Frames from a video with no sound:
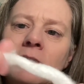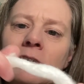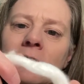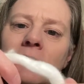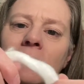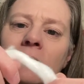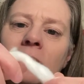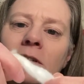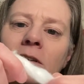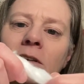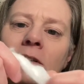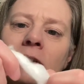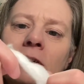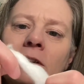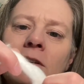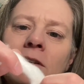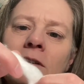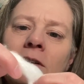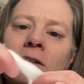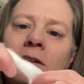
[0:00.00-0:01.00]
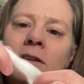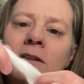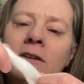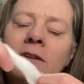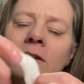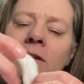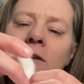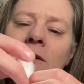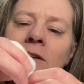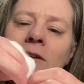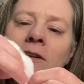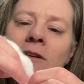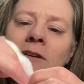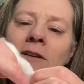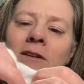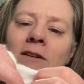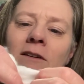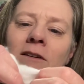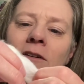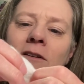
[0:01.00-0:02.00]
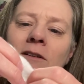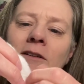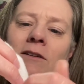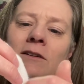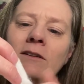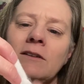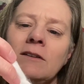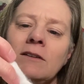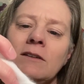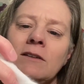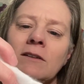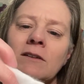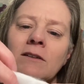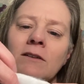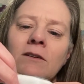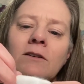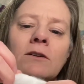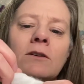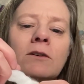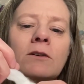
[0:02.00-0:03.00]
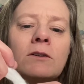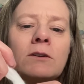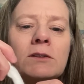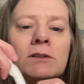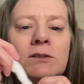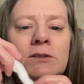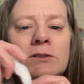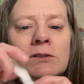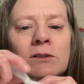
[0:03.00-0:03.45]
[no speech]